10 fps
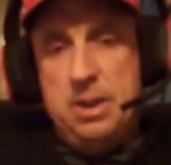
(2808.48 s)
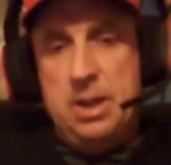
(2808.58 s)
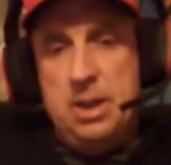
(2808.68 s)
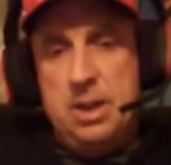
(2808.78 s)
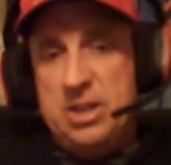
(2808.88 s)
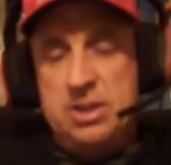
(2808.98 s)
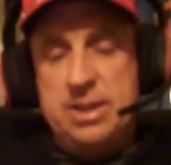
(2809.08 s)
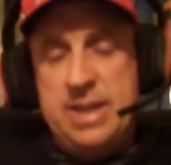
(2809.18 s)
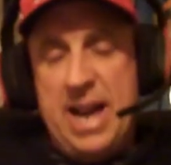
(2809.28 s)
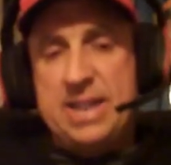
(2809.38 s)
that's
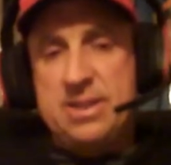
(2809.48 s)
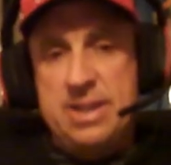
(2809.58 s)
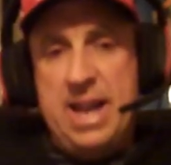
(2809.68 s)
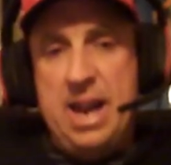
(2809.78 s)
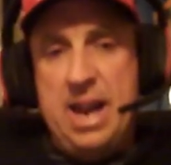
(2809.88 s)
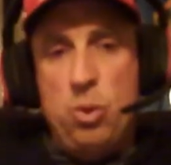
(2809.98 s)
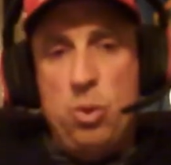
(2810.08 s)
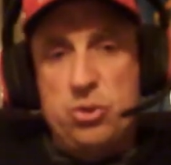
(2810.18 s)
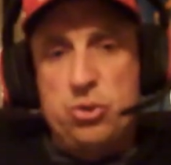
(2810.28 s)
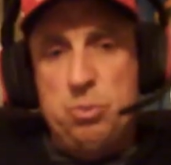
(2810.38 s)
now where
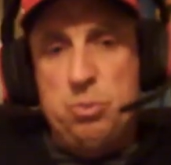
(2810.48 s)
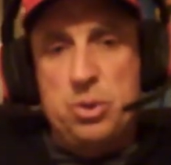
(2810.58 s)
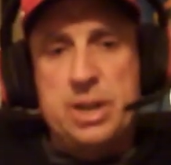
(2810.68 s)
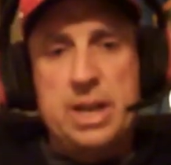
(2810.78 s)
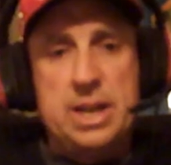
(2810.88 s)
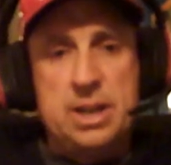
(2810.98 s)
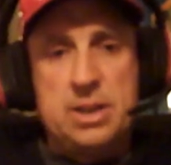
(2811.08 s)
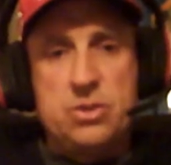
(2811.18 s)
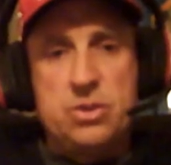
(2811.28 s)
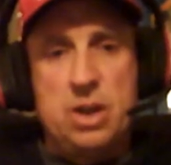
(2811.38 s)
the
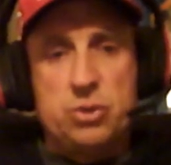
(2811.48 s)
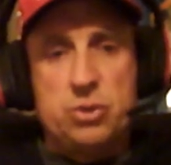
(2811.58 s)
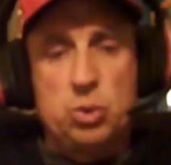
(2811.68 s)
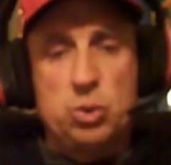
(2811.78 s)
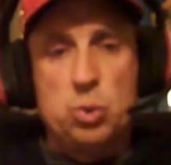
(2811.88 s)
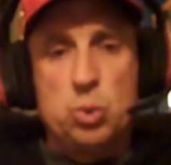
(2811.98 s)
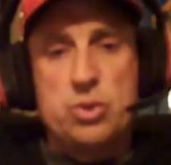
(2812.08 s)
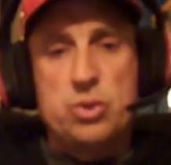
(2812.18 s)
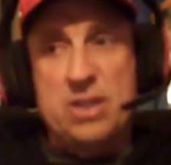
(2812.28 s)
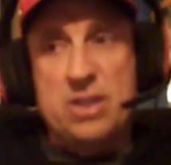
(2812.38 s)
superintendents of schools,
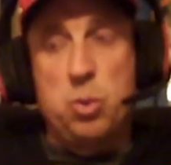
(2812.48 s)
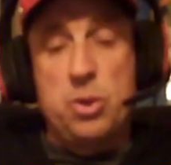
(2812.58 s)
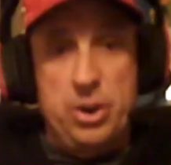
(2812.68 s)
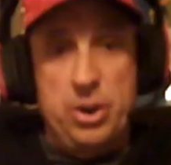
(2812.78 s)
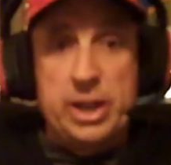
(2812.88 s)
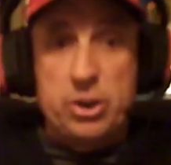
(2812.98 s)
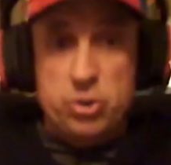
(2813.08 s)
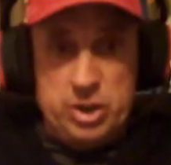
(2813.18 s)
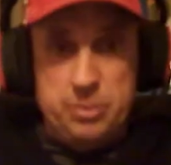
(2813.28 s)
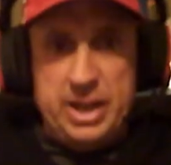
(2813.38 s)
that's where their
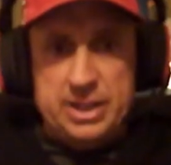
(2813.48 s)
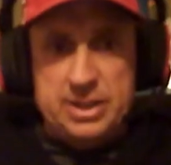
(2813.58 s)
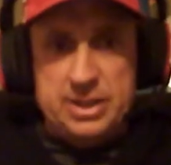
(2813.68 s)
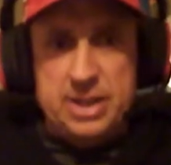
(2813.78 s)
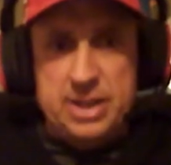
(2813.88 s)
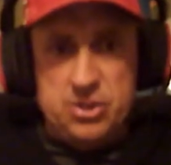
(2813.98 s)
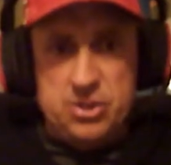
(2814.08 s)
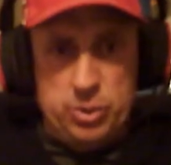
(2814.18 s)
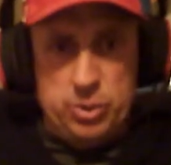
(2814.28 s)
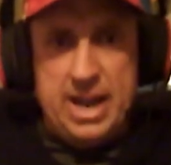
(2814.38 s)
leadership kicks in and says,
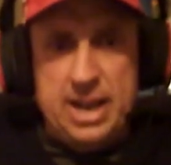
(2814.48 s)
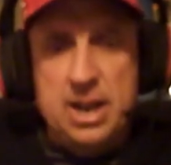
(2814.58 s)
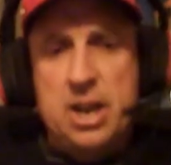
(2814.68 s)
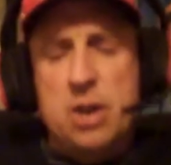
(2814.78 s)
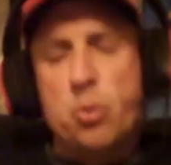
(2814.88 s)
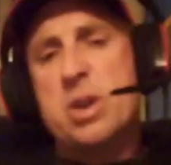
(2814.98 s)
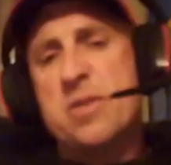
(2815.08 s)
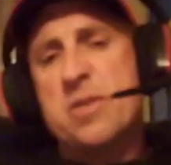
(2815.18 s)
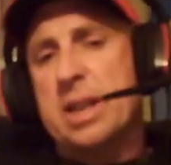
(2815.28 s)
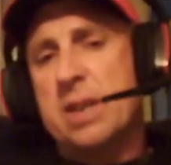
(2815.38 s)
okay, we've
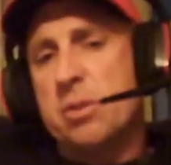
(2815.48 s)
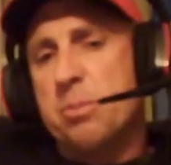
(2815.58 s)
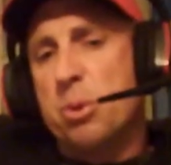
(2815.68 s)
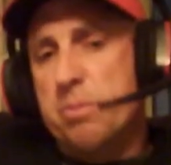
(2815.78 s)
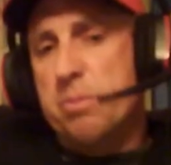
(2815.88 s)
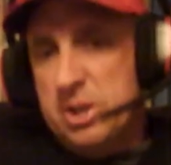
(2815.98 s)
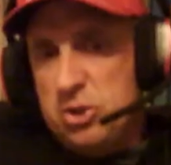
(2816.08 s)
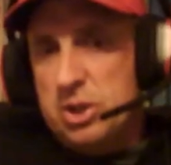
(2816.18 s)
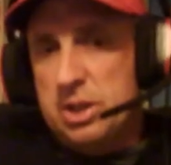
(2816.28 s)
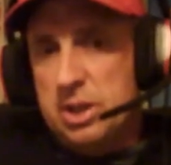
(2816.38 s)
been given
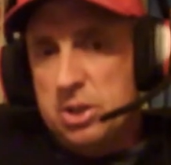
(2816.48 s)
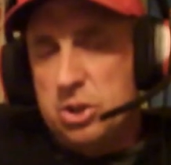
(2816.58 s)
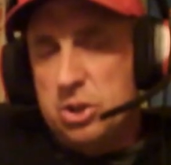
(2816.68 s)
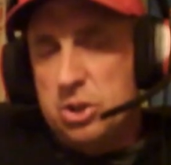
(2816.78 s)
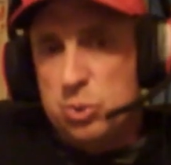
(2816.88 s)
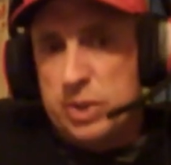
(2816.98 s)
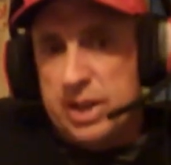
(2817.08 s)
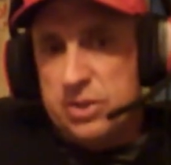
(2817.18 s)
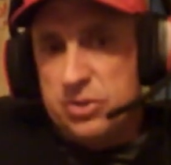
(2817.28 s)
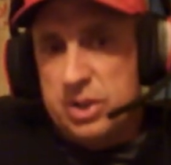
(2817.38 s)
permission to do
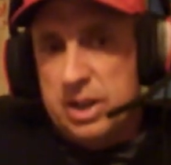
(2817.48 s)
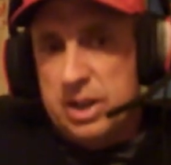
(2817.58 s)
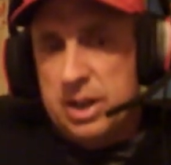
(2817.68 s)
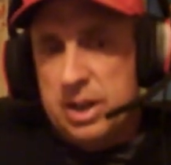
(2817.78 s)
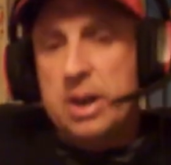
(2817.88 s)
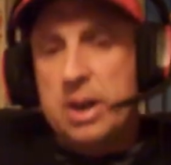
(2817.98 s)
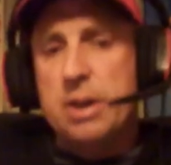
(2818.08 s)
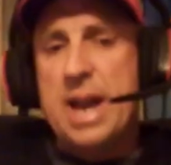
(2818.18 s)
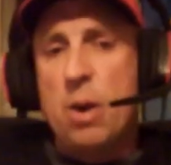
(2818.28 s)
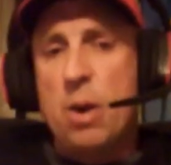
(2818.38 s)
this.
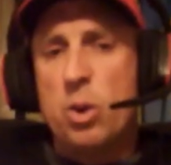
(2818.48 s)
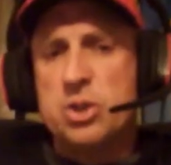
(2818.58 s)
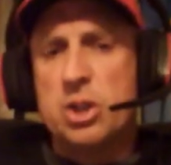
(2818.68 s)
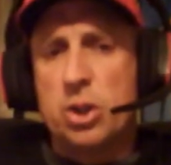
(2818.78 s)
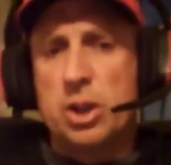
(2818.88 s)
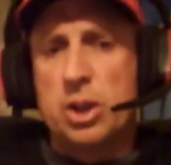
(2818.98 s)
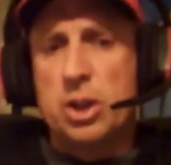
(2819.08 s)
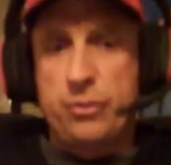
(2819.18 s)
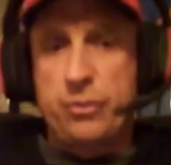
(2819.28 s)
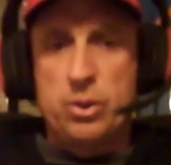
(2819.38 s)
Now, what's it look like
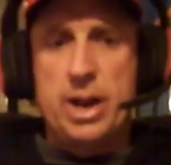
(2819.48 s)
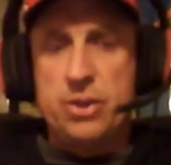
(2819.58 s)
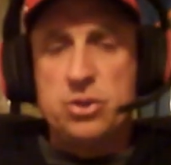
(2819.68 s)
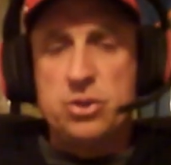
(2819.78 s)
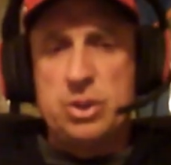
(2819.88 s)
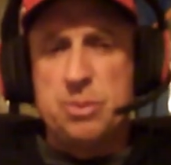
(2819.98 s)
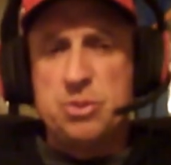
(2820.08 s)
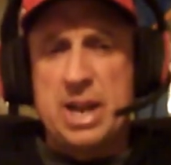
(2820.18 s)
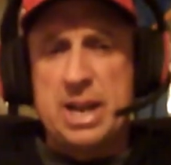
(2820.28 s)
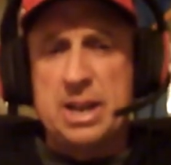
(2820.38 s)
for us? You see what I'm
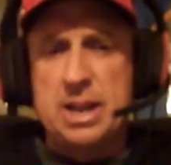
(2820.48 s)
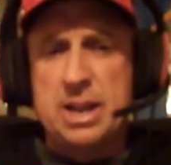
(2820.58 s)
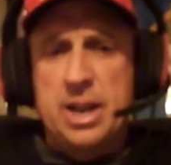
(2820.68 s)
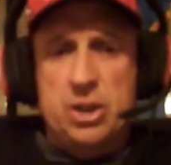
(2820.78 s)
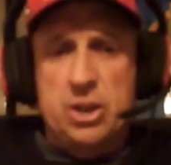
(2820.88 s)
saying? Because